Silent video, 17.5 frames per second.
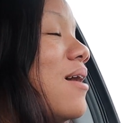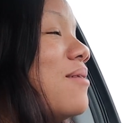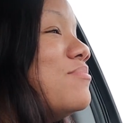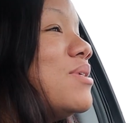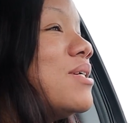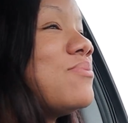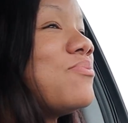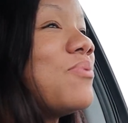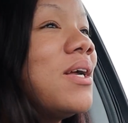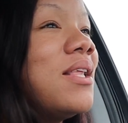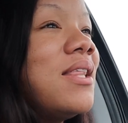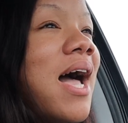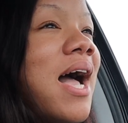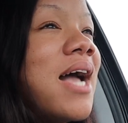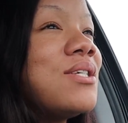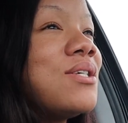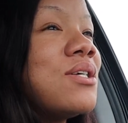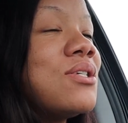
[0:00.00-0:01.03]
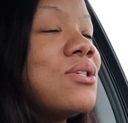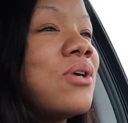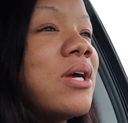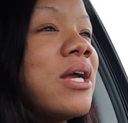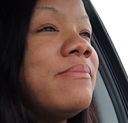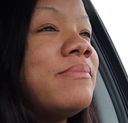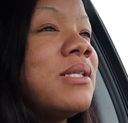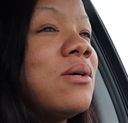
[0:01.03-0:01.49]
just realize your
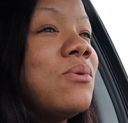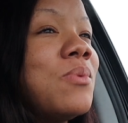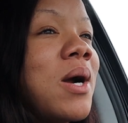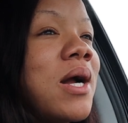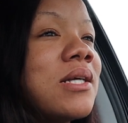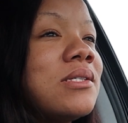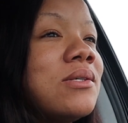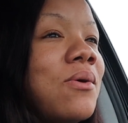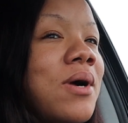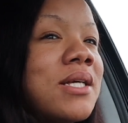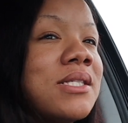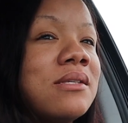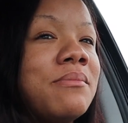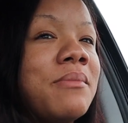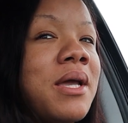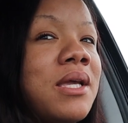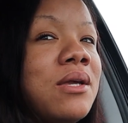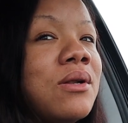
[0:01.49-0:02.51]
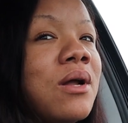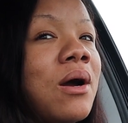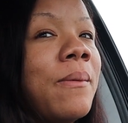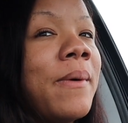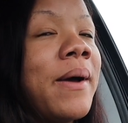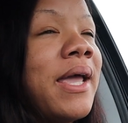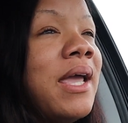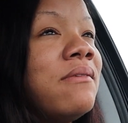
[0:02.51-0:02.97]
dreams and work towards them. And you know
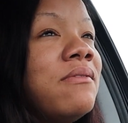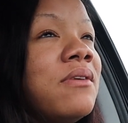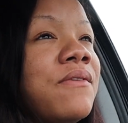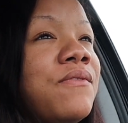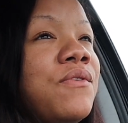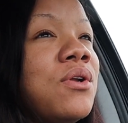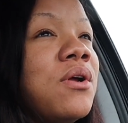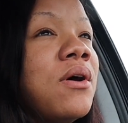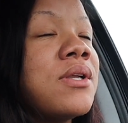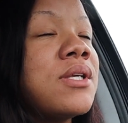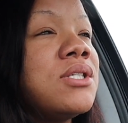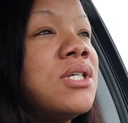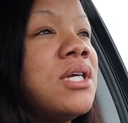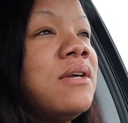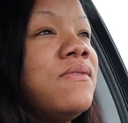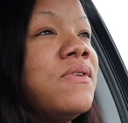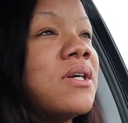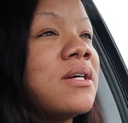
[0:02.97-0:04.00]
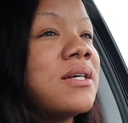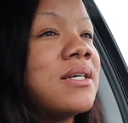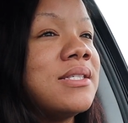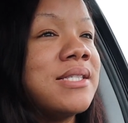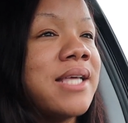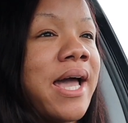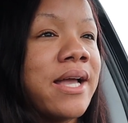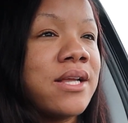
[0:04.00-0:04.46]
what, even if you don't achieve your
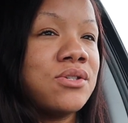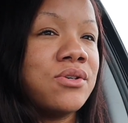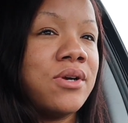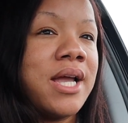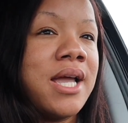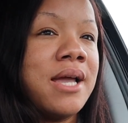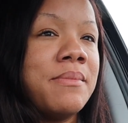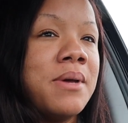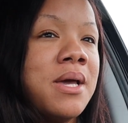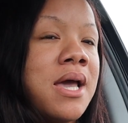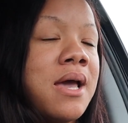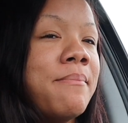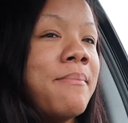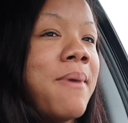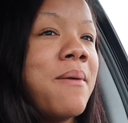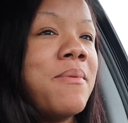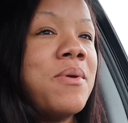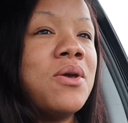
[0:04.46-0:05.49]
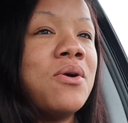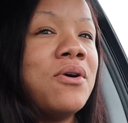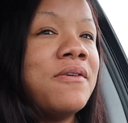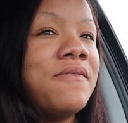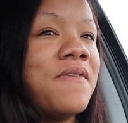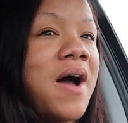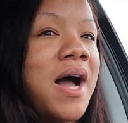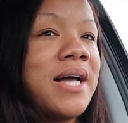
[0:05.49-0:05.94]
exact dream, maybe you
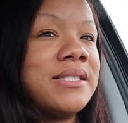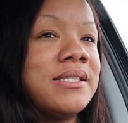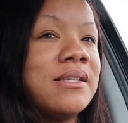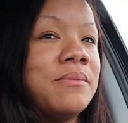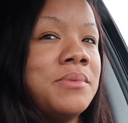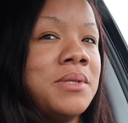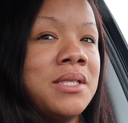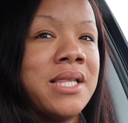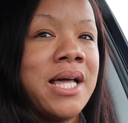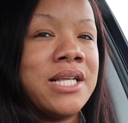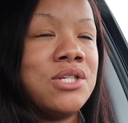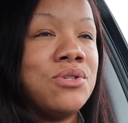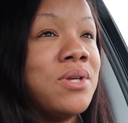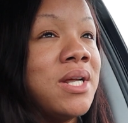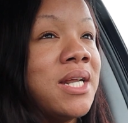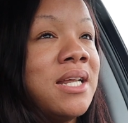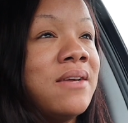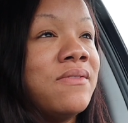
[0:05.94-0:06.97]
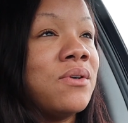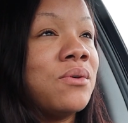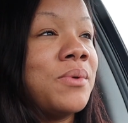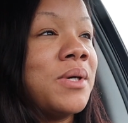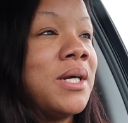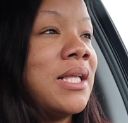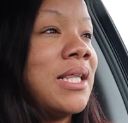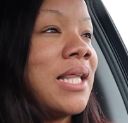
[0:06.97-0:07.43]
will find something that you didn't
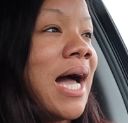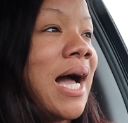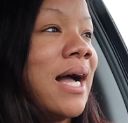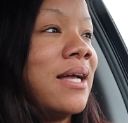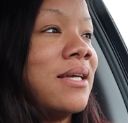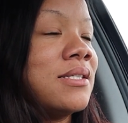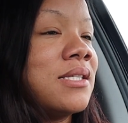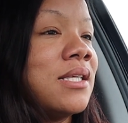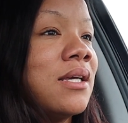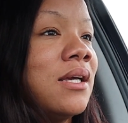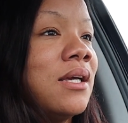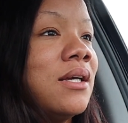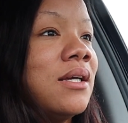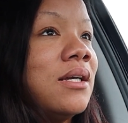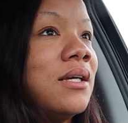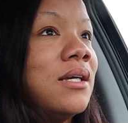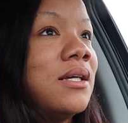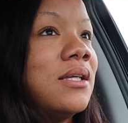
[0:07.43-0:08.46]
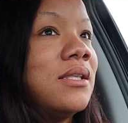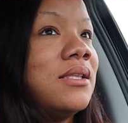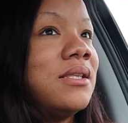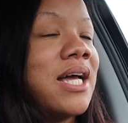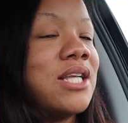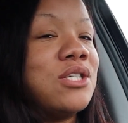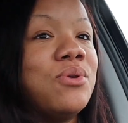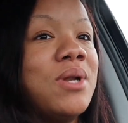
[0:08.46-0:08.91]
even realize
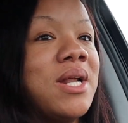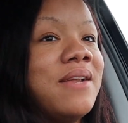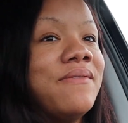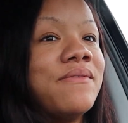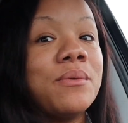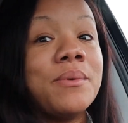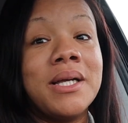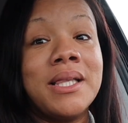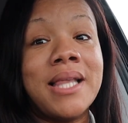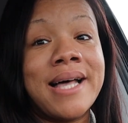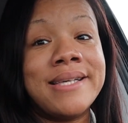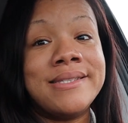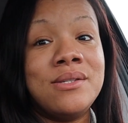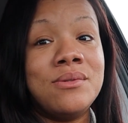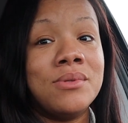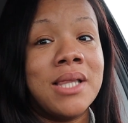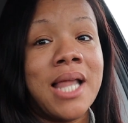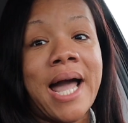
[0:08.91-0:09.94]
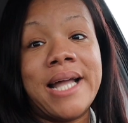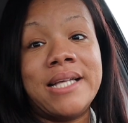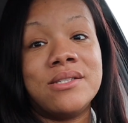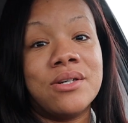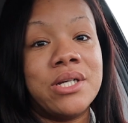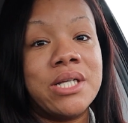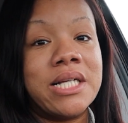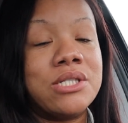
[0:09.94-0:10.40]
you
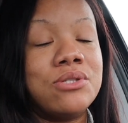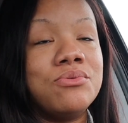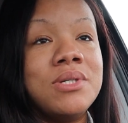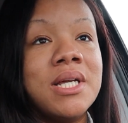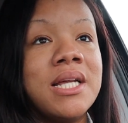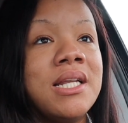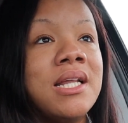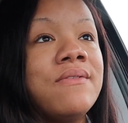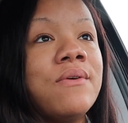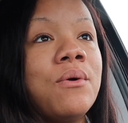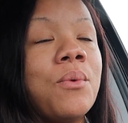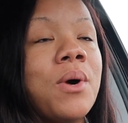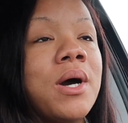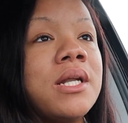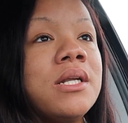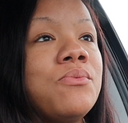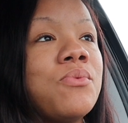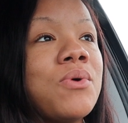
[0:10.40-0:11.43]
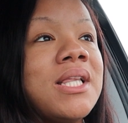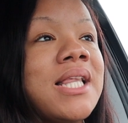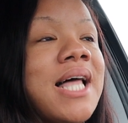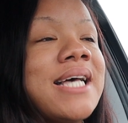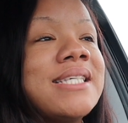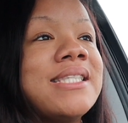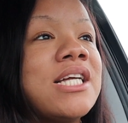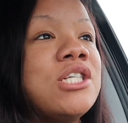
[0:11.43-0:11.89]
liked, or that you didn't even want to
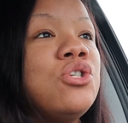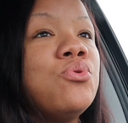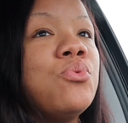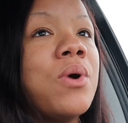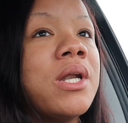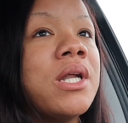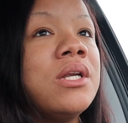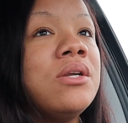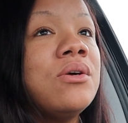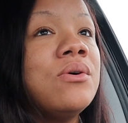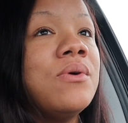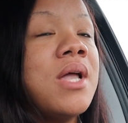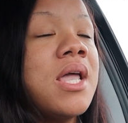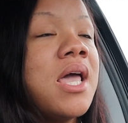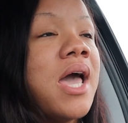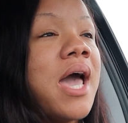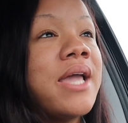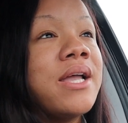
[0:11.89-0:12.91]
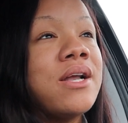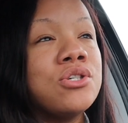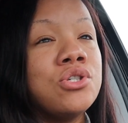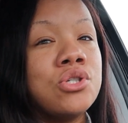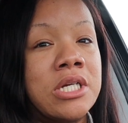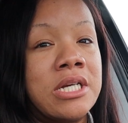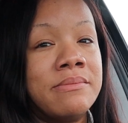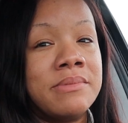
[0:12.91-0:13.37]
realize that you want to do. And your
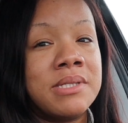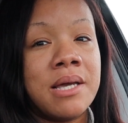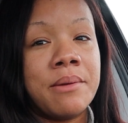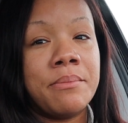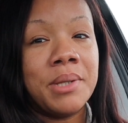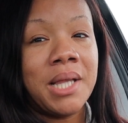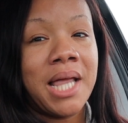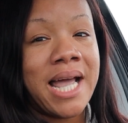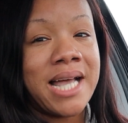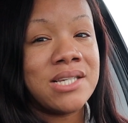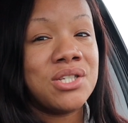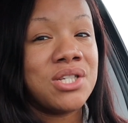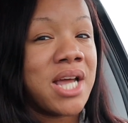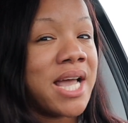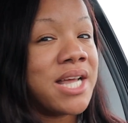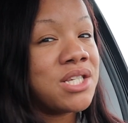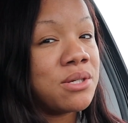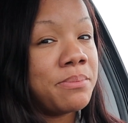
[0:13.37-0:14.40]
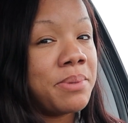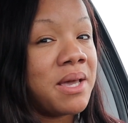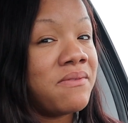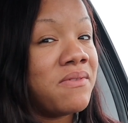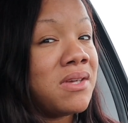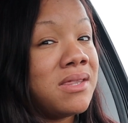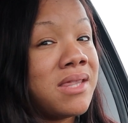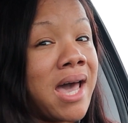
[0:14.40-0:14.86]
dreams and plans change and
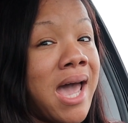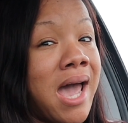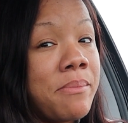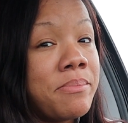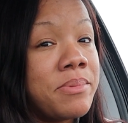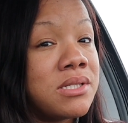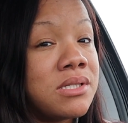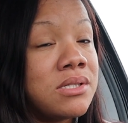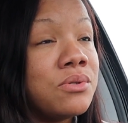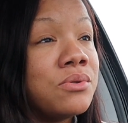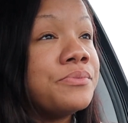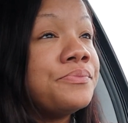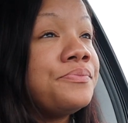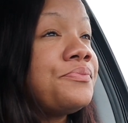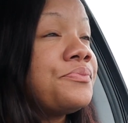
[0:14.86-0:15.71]
pivot. That happens too.